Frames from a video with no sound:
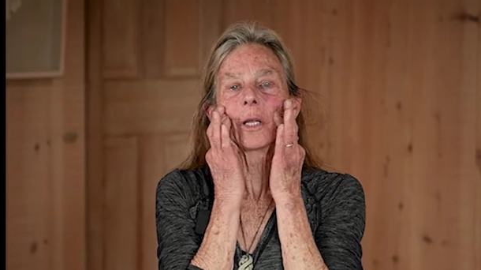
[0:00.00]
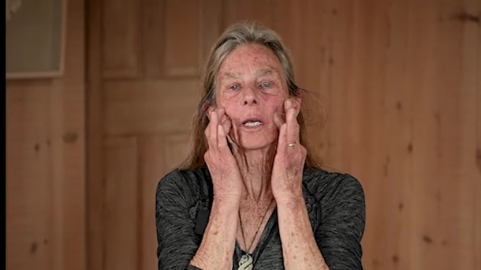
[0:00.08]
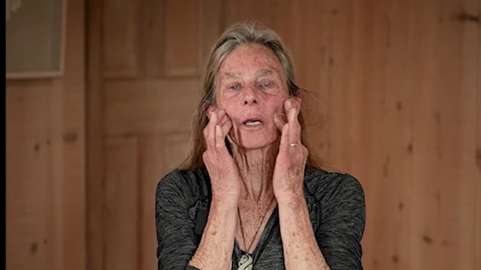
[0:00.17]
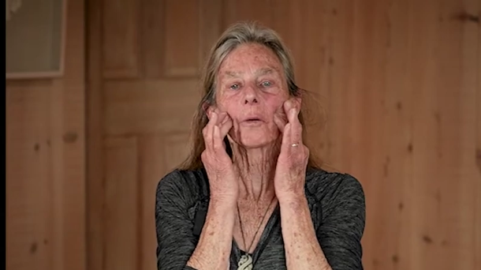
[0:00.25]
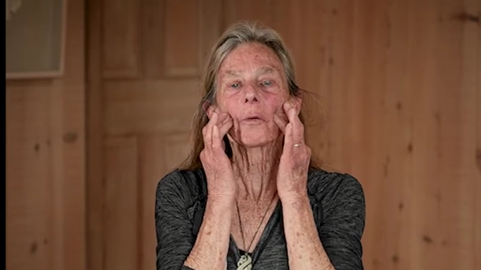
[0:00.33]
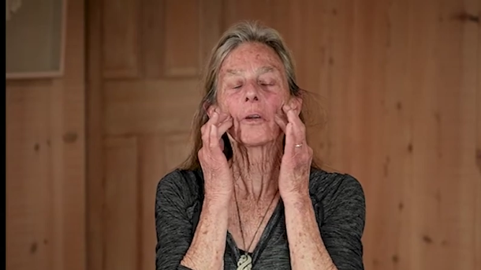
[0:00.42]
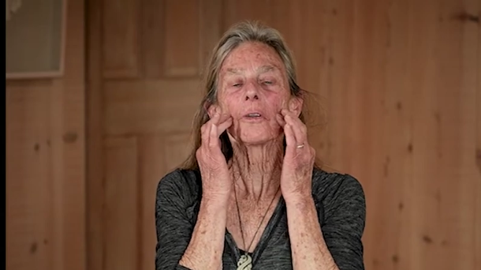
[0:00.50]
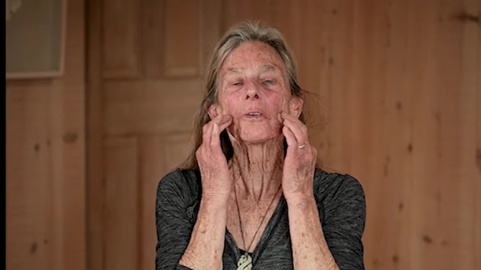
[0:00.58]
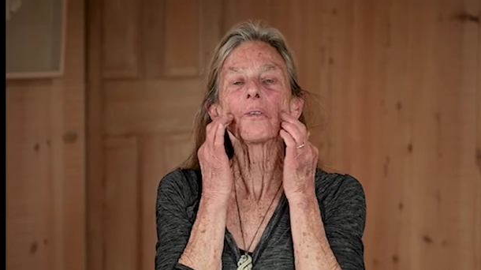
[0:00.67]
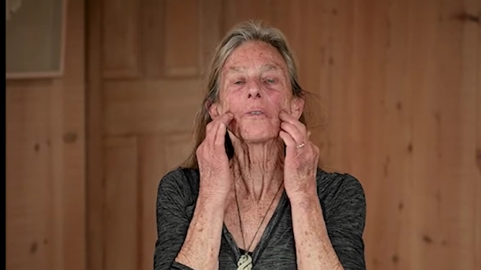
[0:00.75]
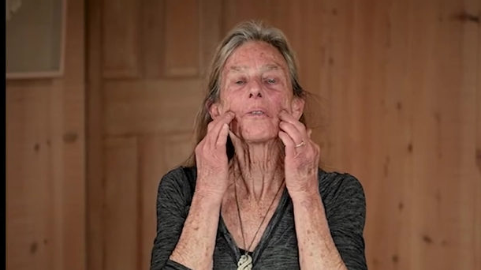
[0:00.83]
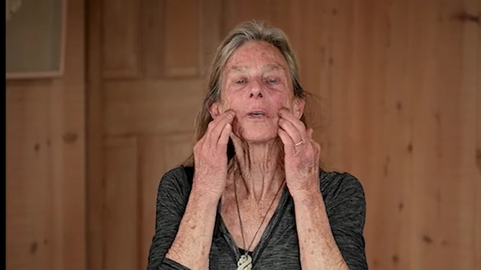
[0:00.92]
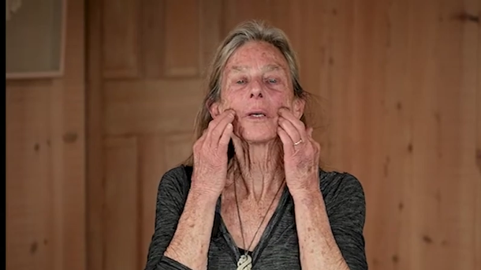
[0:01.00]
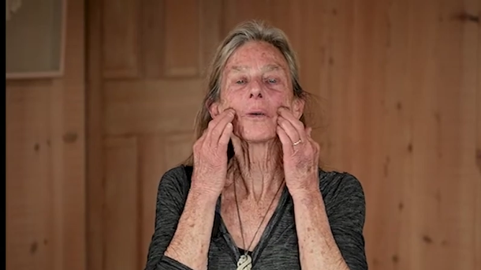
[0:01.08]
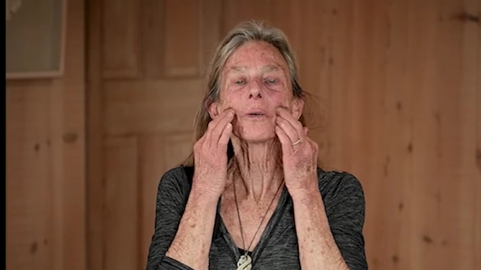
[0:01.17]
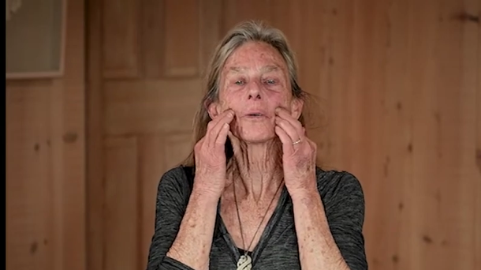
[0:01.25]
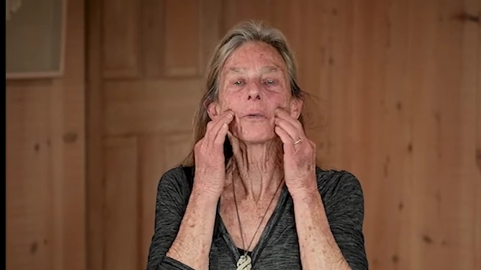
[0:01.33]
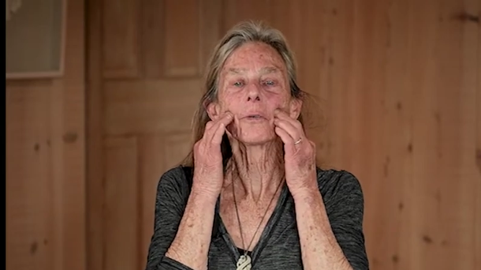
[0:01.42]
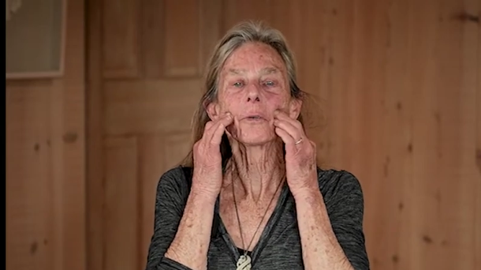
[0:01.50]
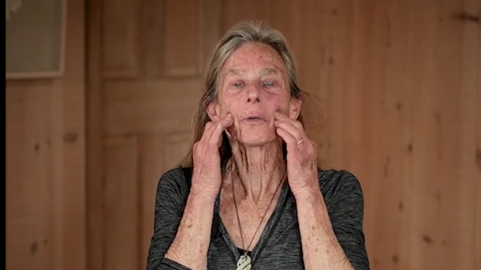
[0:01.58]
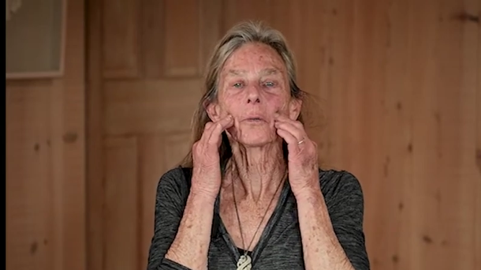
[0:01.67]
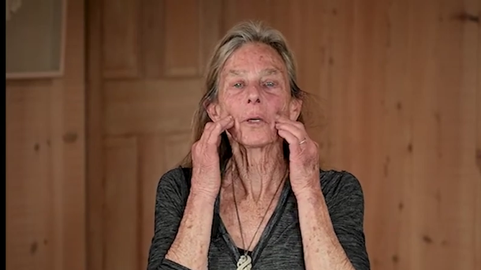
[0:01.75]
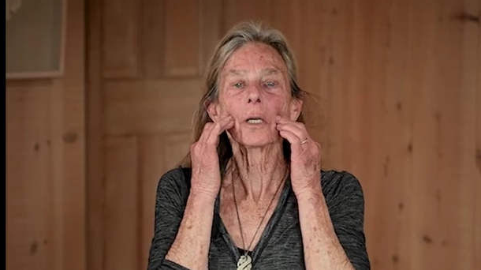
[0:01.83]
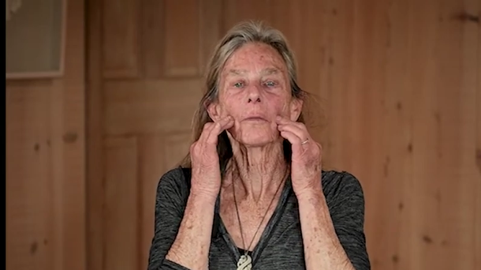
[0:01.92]
there with your fingers,
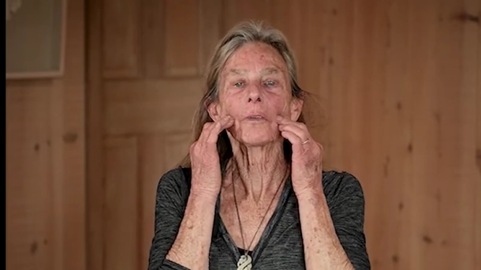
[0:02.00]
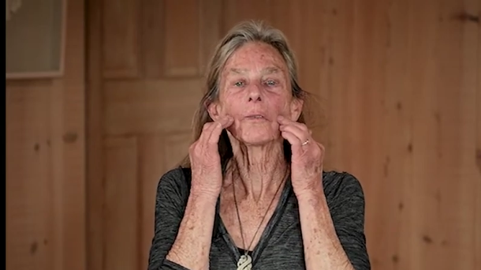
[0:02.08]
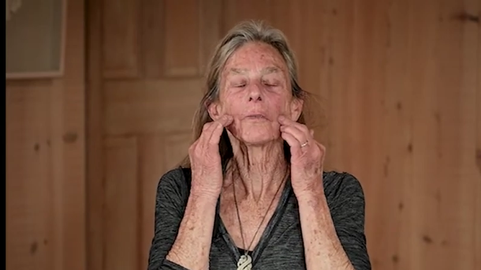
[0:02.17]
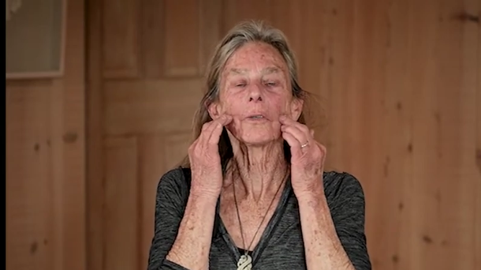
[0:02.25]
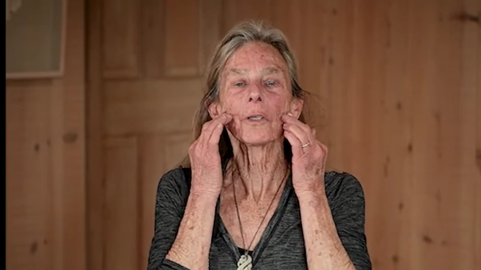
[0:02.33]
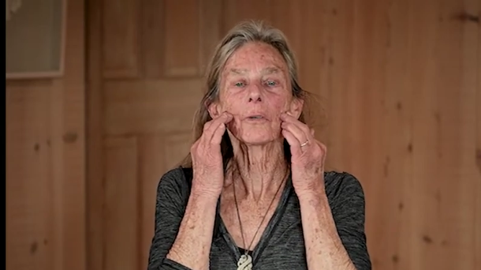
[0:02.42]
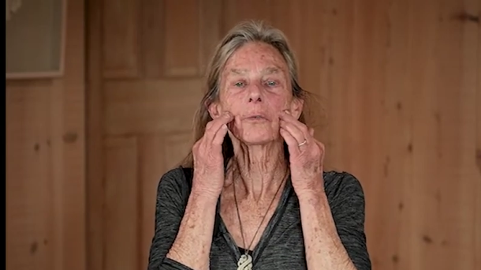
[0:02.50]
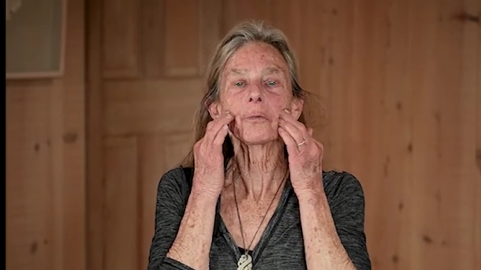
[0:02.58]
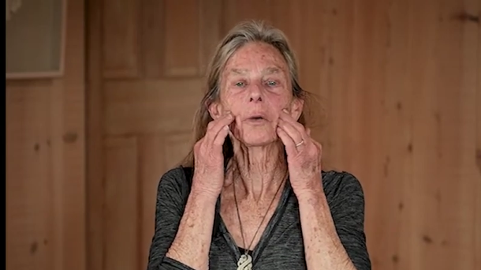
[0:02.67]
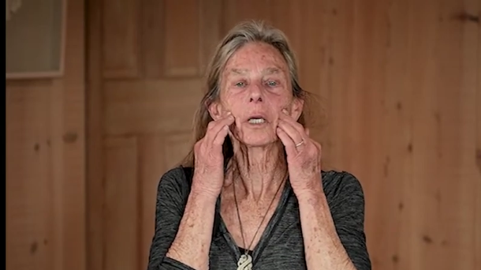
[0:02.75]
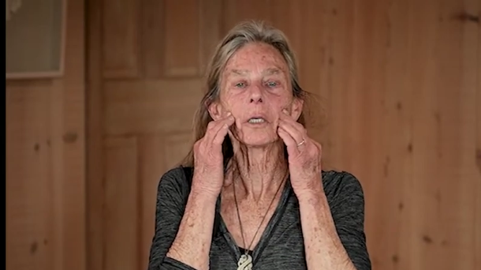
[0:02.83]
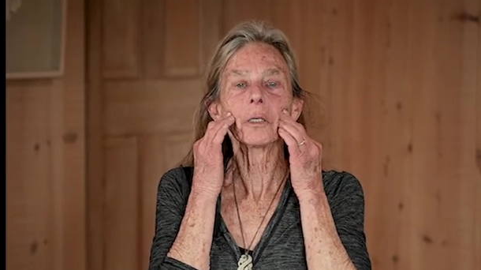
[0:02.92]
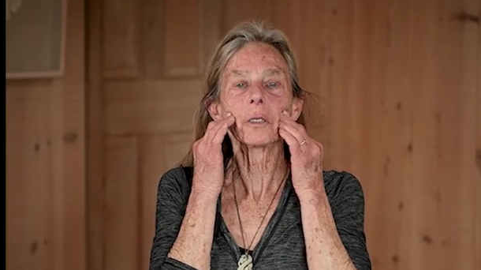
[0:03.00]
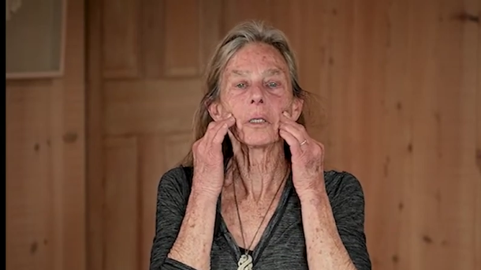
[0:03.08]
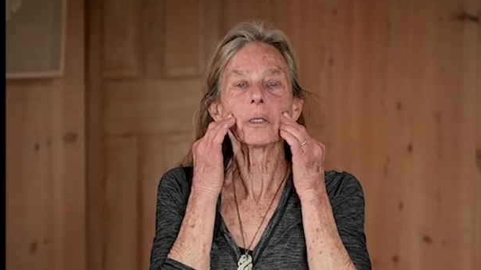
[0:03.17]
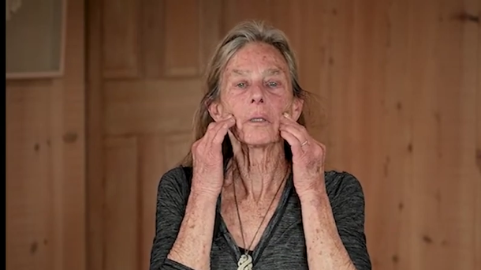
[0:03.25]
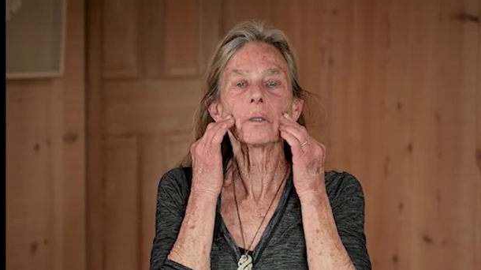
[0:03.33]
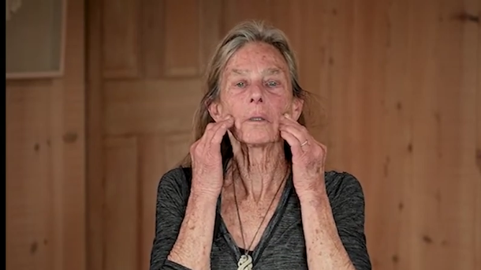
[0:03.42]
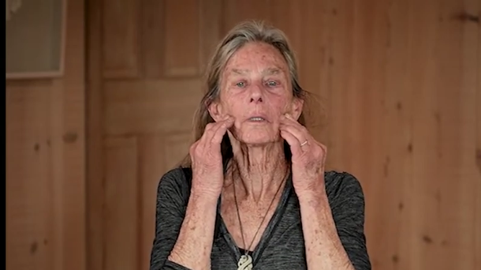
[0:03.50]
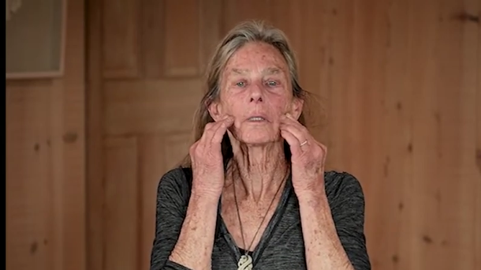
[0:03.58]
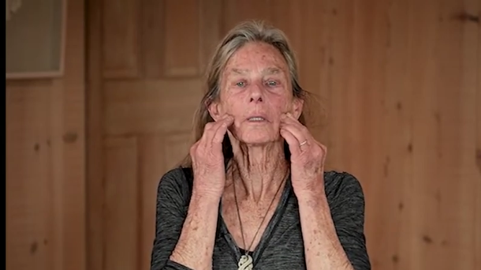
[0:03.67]
whatever feels right to you.